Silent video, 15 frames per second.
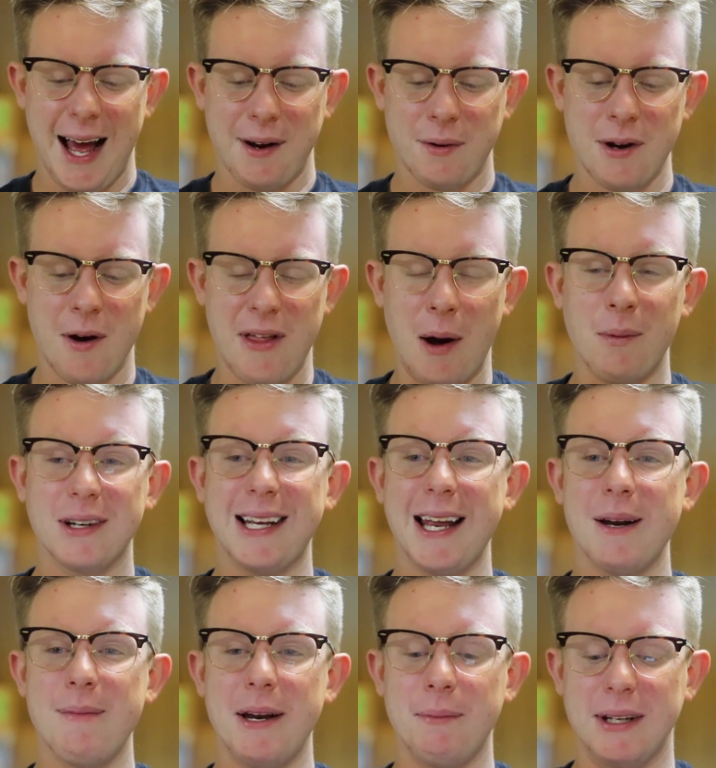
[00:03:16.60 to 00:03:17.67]
no, that one
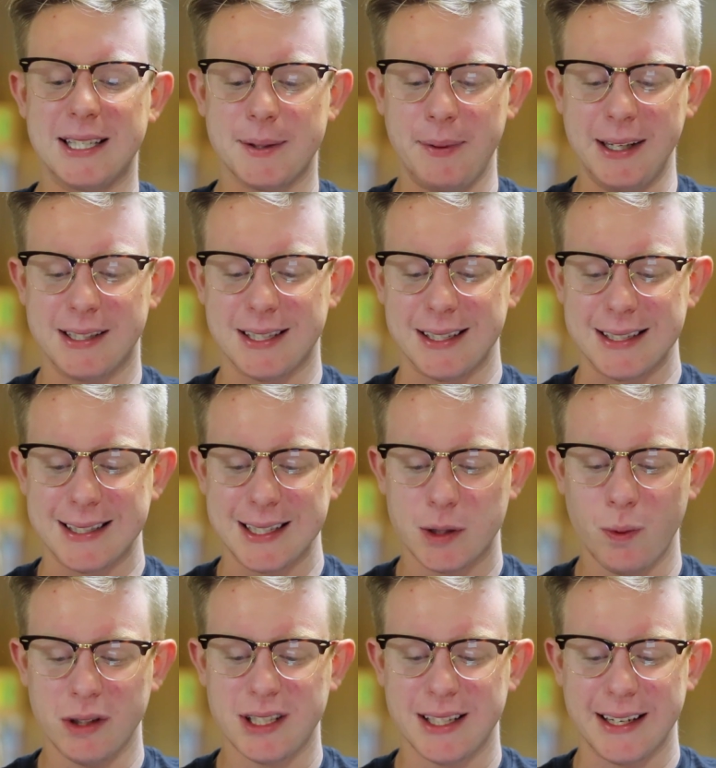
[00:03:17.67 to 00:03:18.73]
kind of made me speechless.
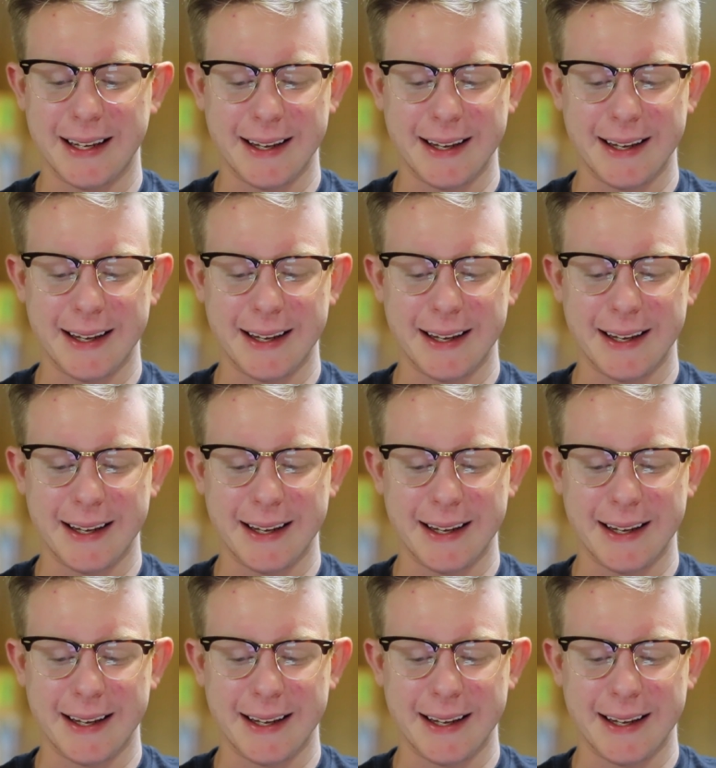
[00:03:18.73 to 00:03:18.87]
Let's watch it